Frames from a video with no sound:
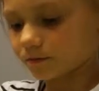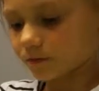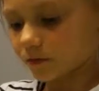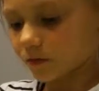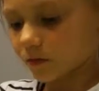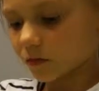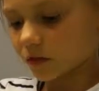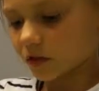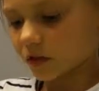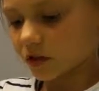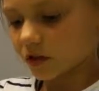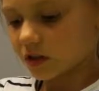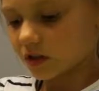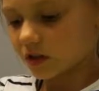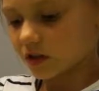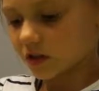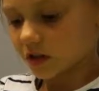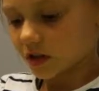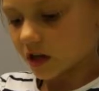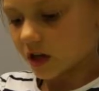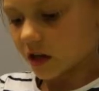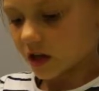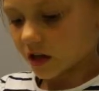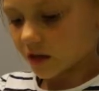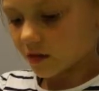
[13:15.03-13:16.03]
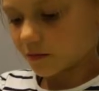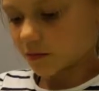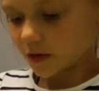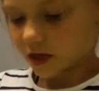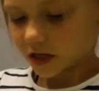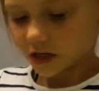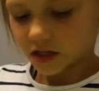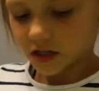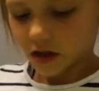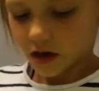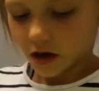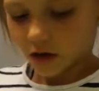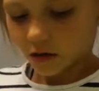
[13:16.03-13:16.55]
This is getting my
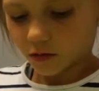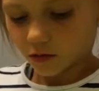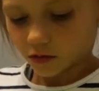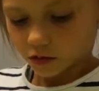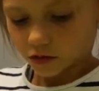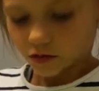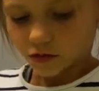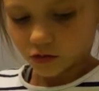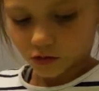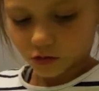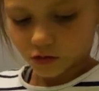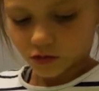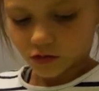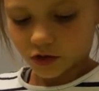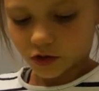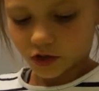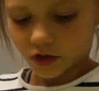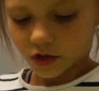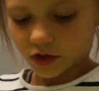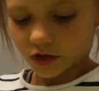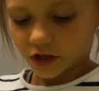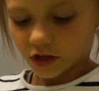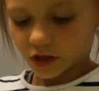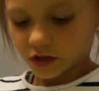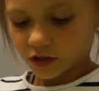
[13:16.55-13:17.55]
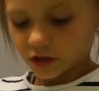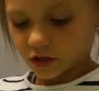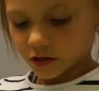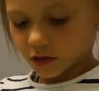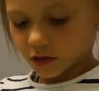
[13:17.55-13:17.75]
towel so dirty.